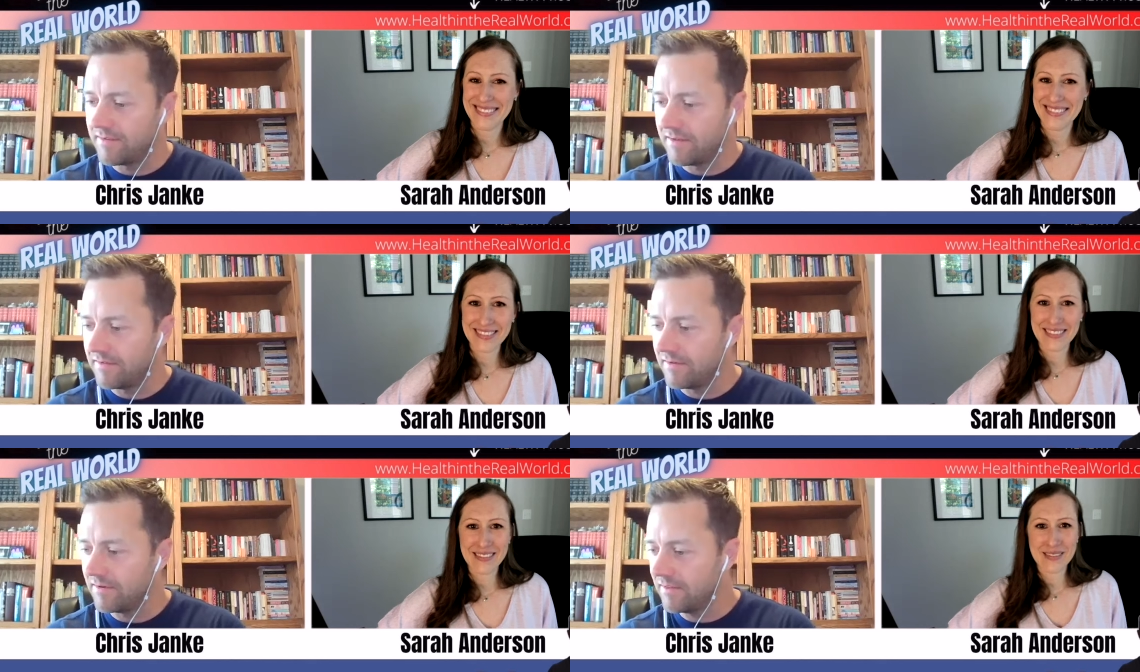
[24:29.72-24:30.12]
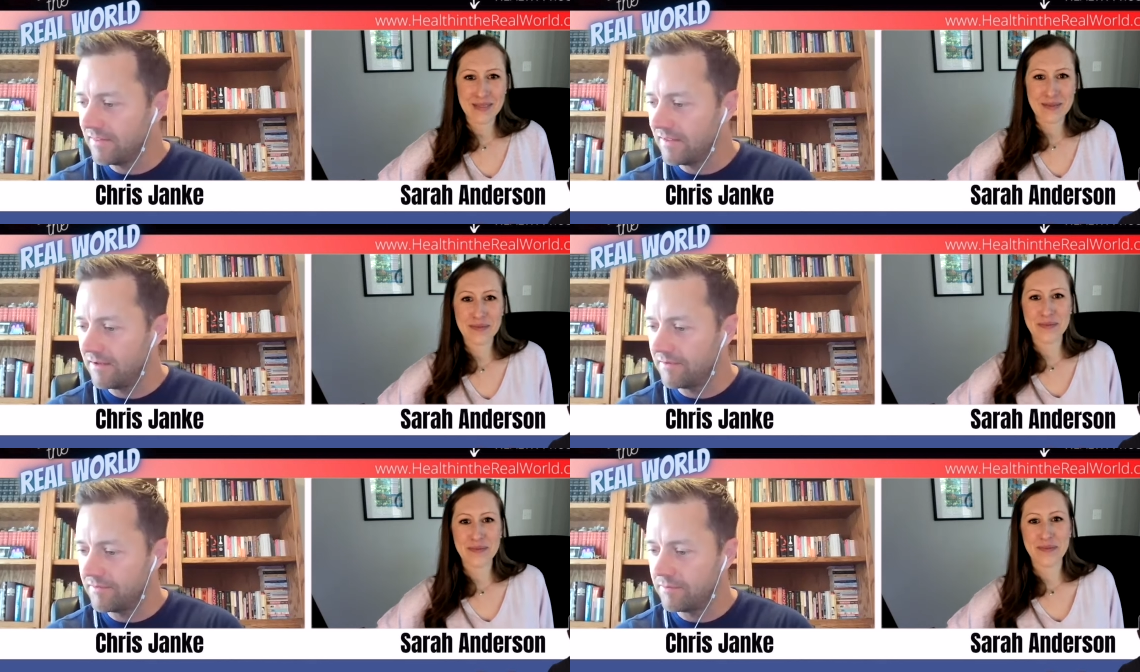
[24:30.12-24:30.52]
Speaker 1: Is there anything
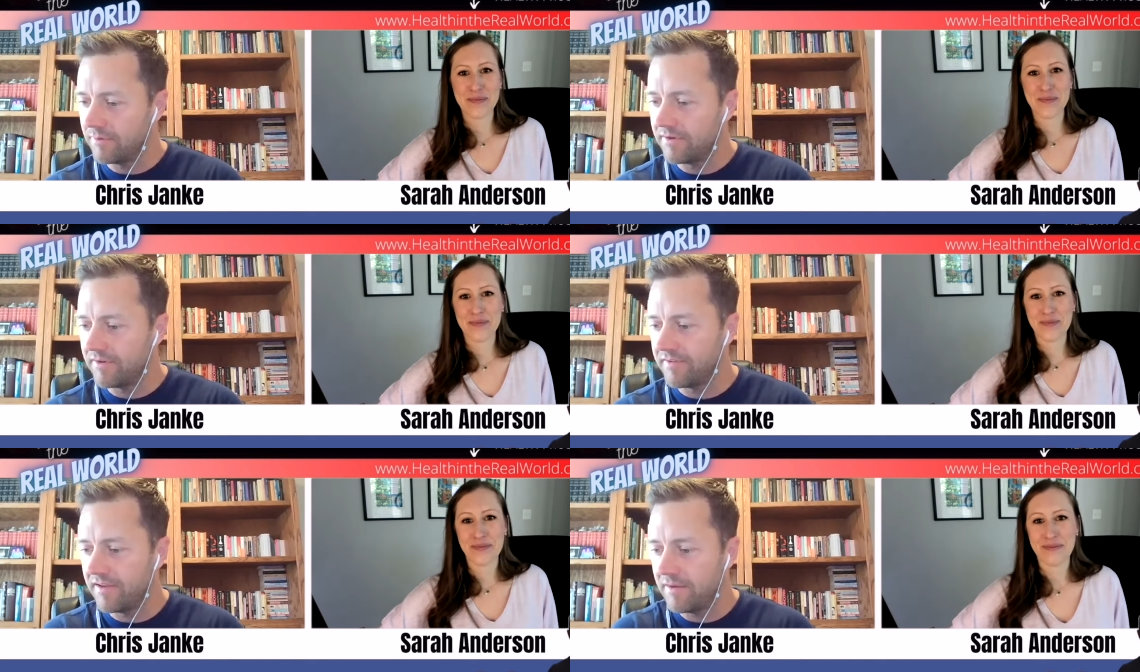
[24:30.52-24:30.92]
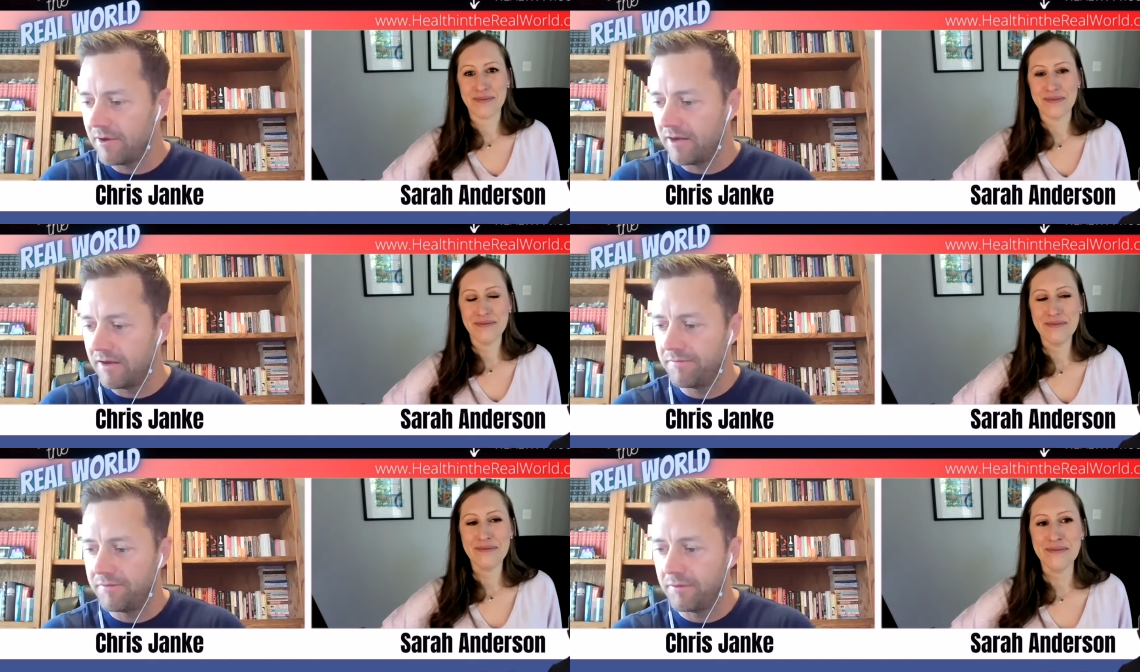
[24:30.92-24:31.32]
else you wanted to say about
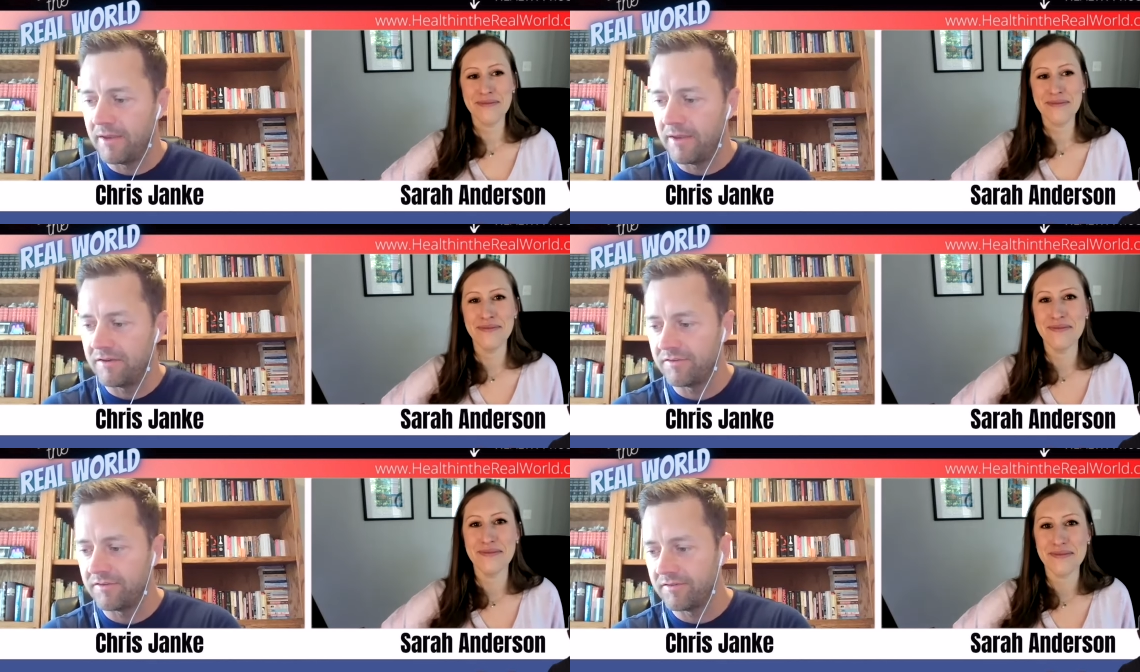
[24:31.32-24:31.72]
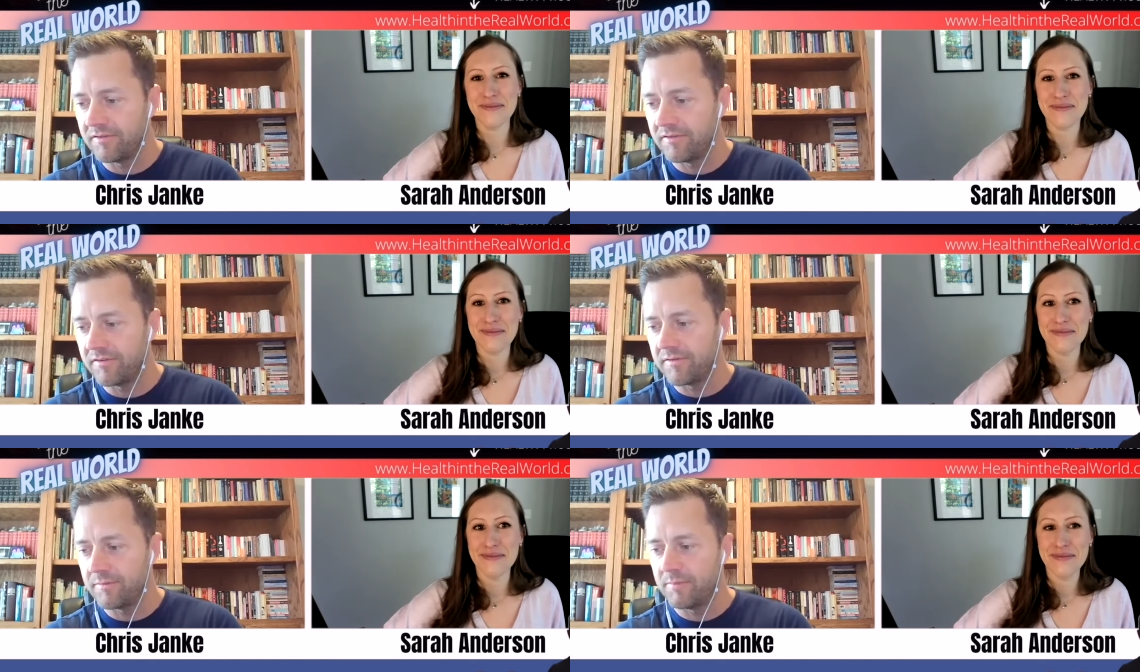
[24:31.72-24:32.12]
inflammation
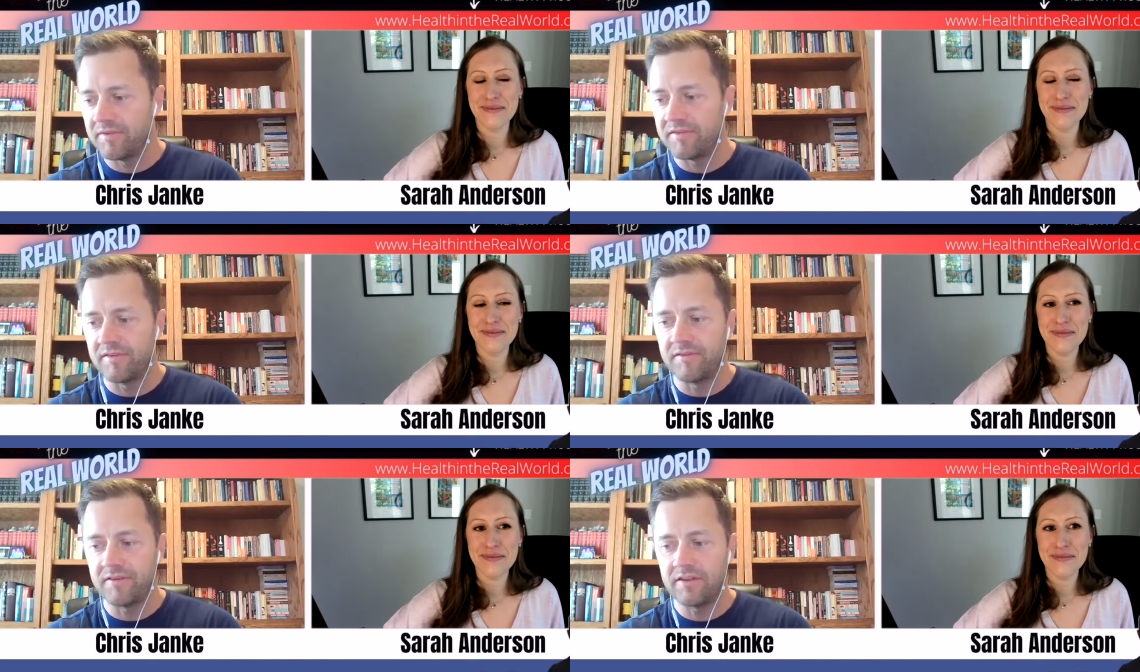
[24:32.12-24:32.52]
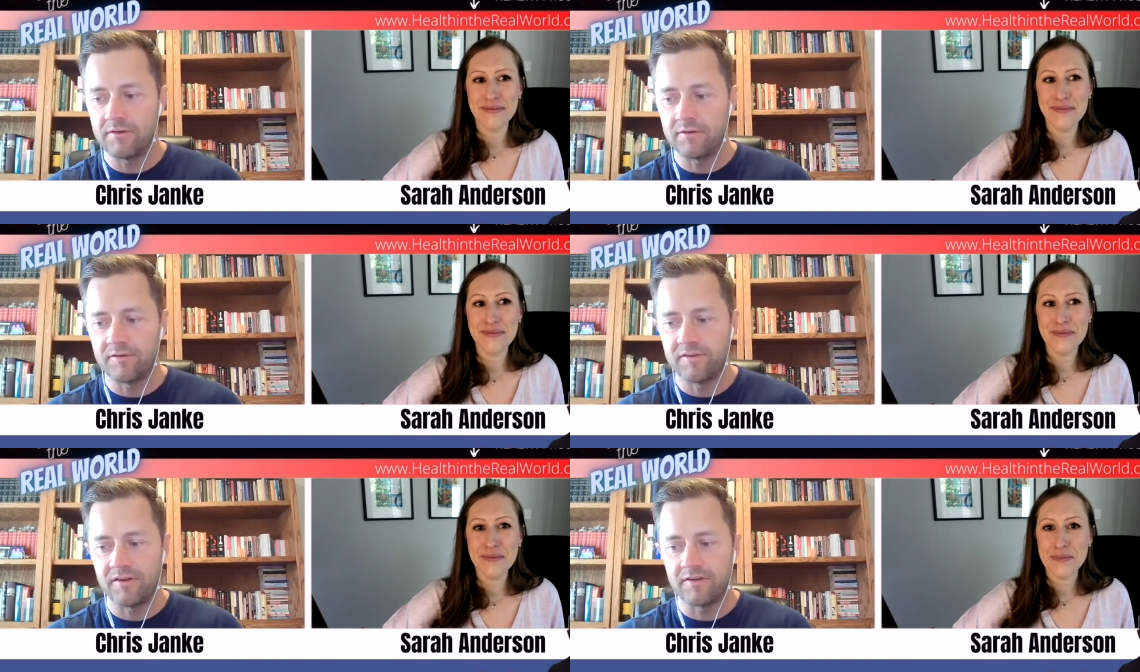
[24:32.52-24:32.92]
specifically or
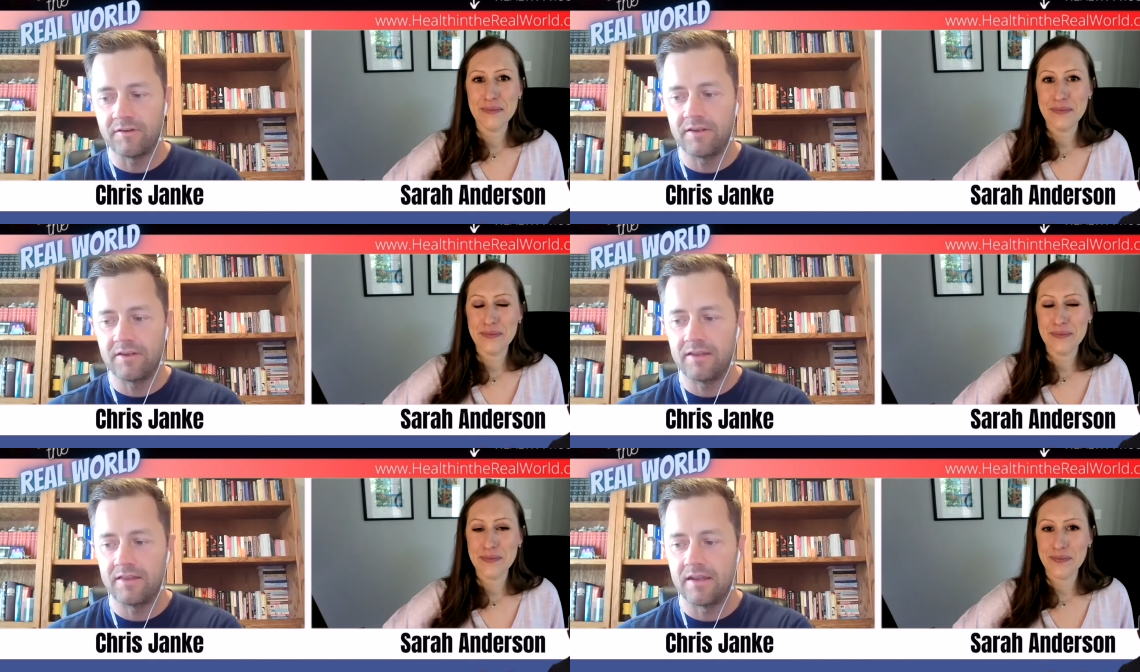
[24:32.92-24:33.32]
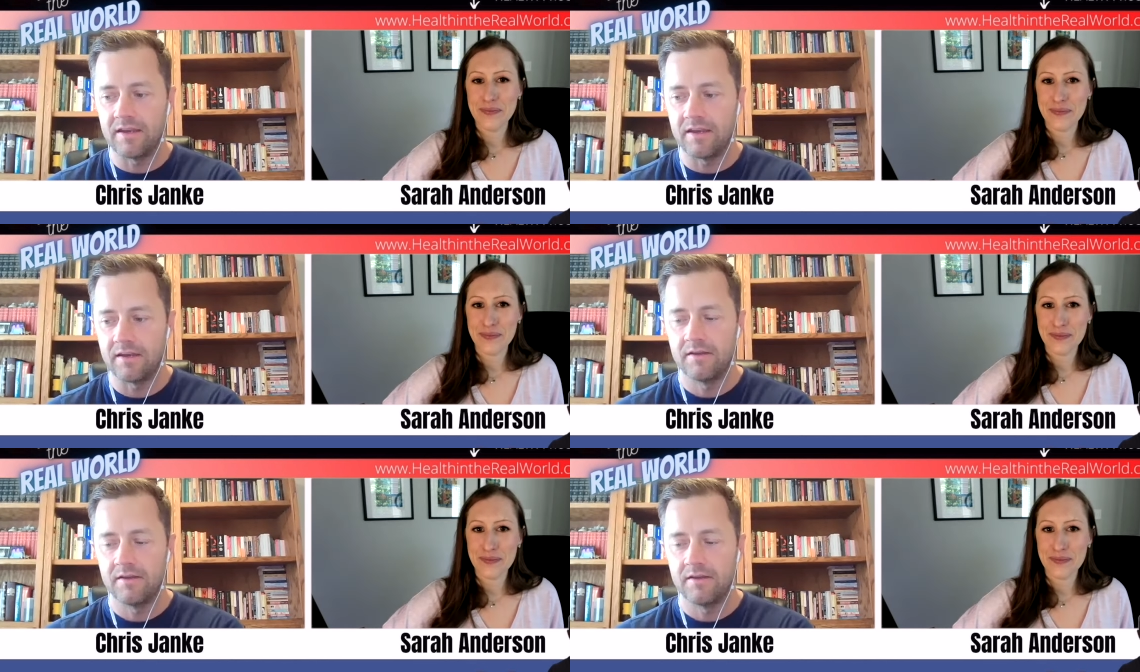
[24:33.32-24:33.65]
generally that